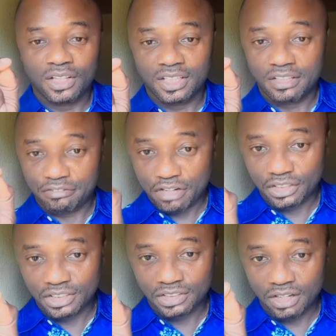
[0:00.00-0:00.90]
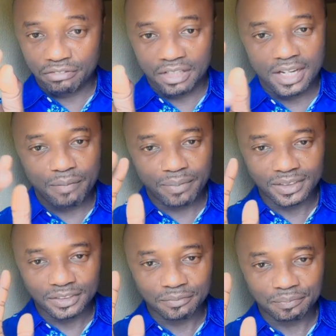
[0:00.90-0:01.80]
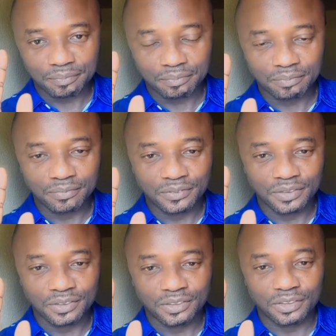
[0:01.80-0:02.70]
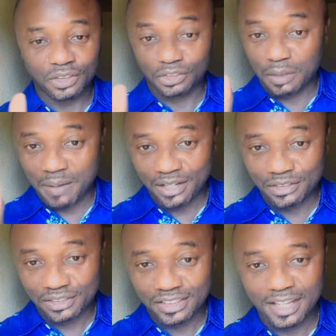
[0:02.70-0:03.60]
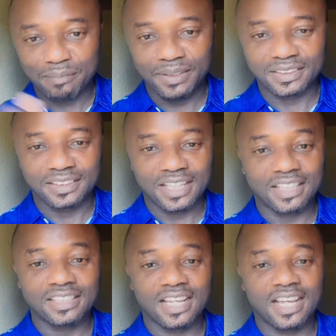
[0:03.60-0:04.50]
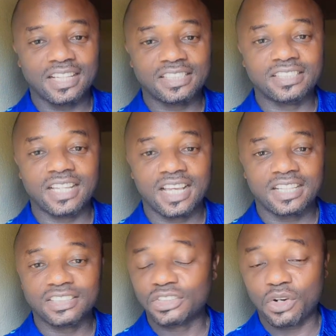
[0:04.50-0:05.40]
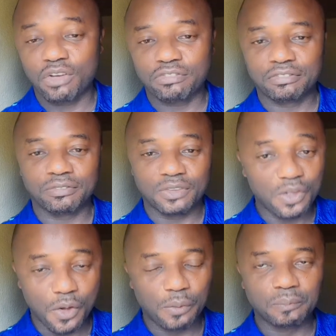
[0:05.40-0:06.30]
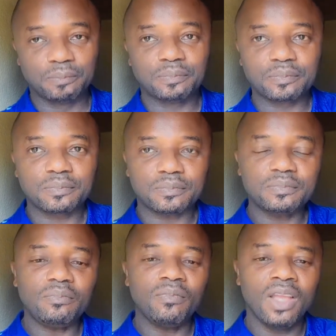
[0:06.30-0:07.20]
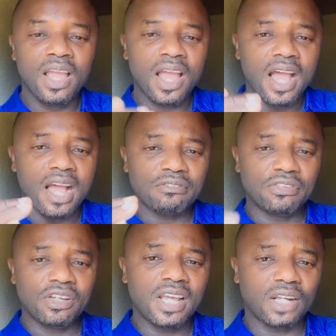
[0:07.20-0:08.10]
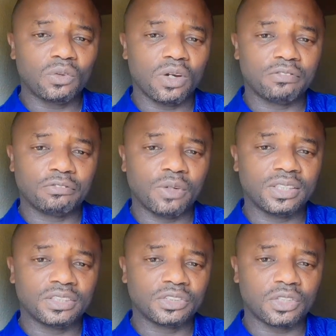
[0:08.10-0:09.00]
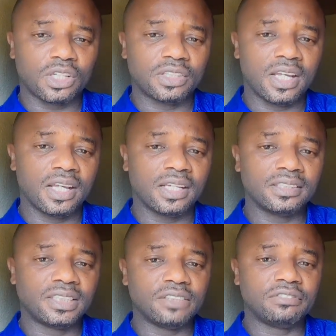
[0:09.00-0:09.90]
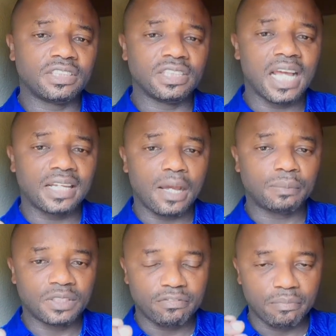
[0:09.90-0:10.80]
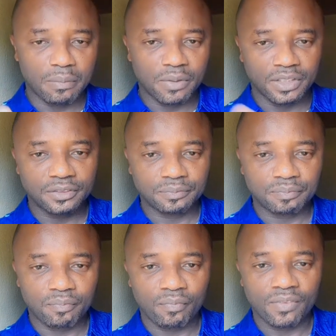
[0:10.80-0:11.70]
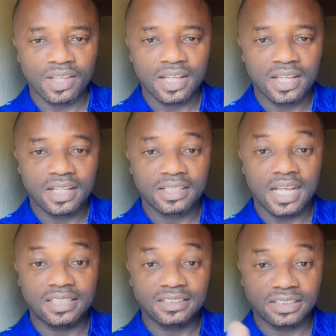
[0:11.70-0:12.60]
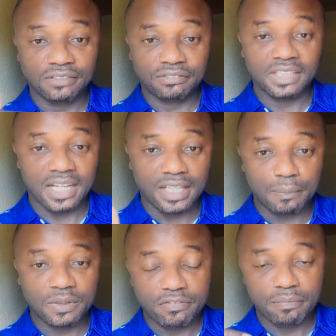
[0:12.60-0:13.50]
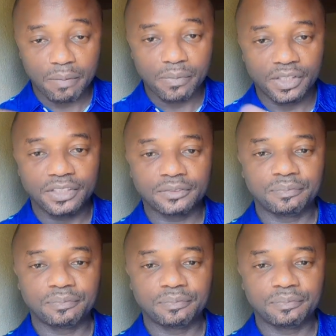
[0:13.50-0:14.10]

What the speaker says: The fault is not from that person. So stop accusing that person that he's rough. No. Have you heard of what is called shifting adaptive memory? That is shifting adaptive memory.